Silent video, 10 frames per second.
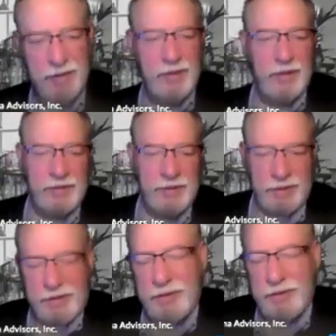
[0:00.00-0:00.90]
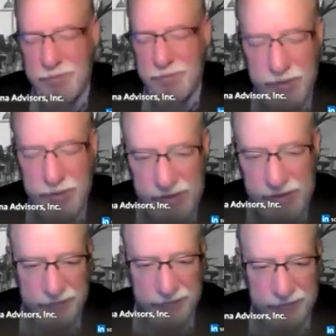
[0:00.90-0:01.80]
to, to these
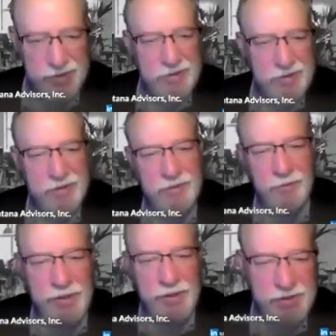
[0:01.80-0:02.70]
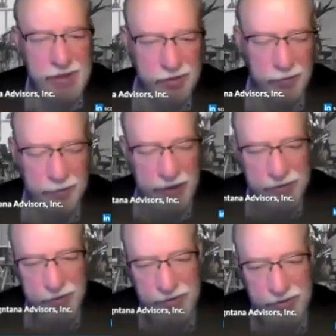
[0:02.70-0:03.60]
efforts for these national
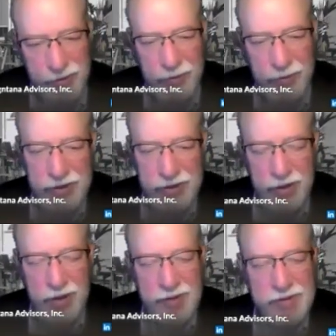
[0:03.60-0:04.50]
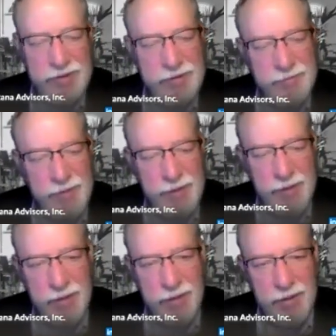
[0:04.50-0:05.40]
pastors and reaching the lost.
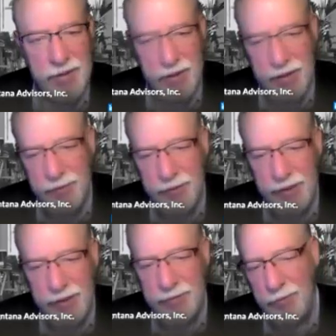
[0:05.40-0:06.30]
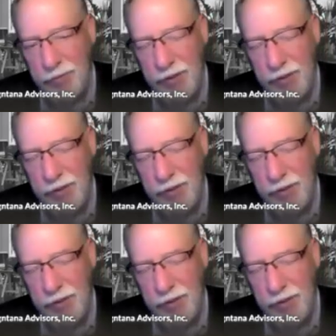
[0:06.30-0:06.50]
And with that, we'll move on to the